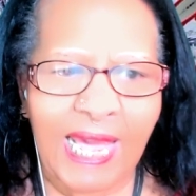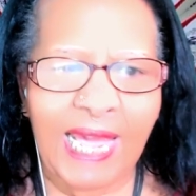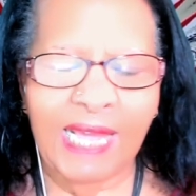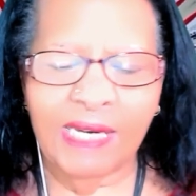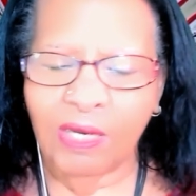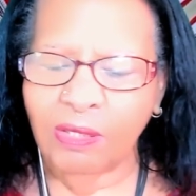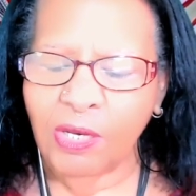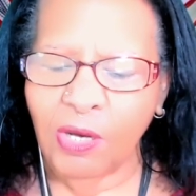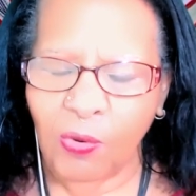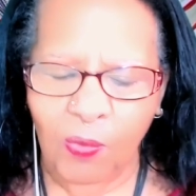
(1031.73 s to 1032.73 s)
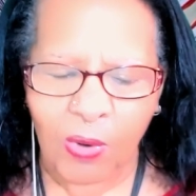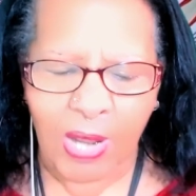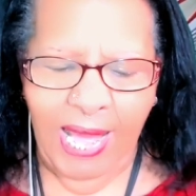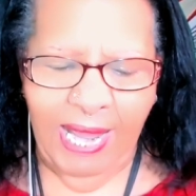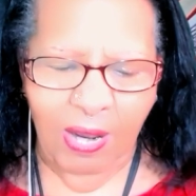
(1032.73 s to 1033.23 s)
And,
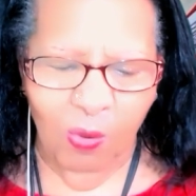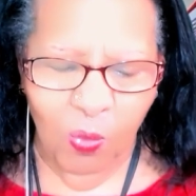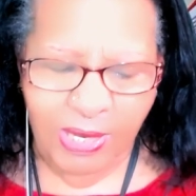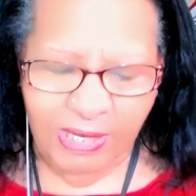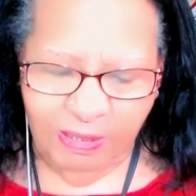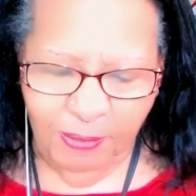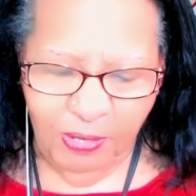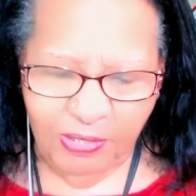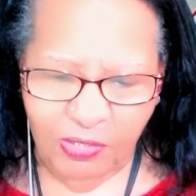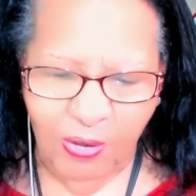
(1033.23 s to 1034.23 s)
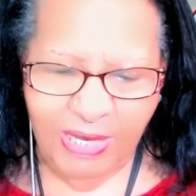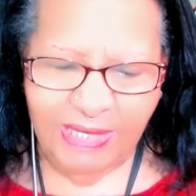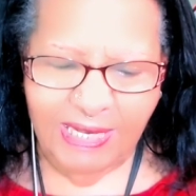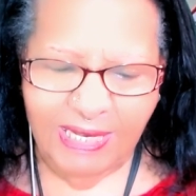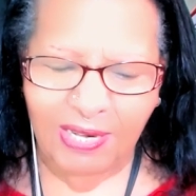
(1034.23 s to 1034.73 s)
what is spirit trying
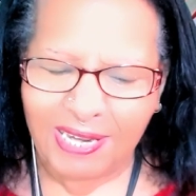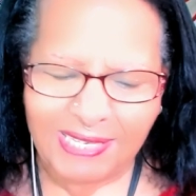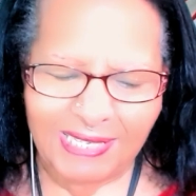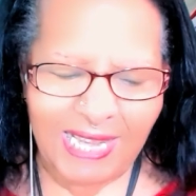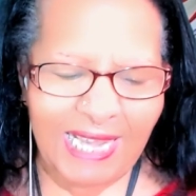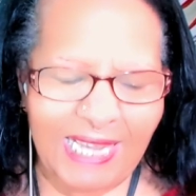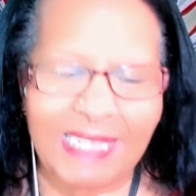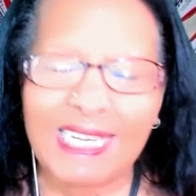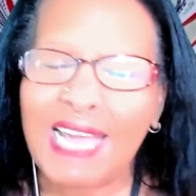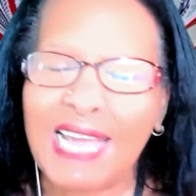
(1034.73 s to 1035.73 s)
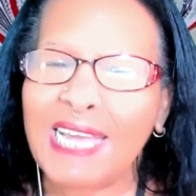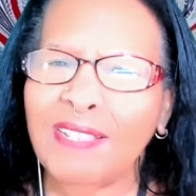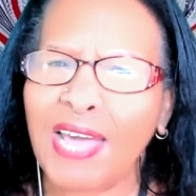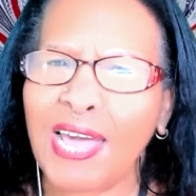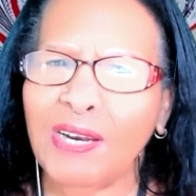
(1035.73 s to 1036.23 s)
to tell us? It's
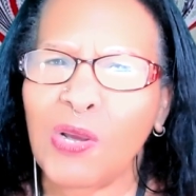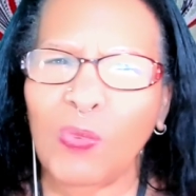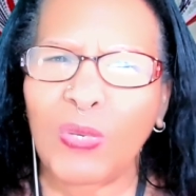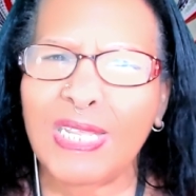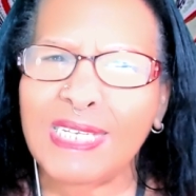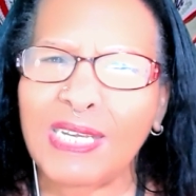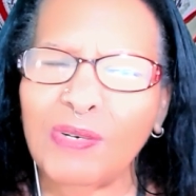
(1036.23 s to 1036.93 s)
saying that with this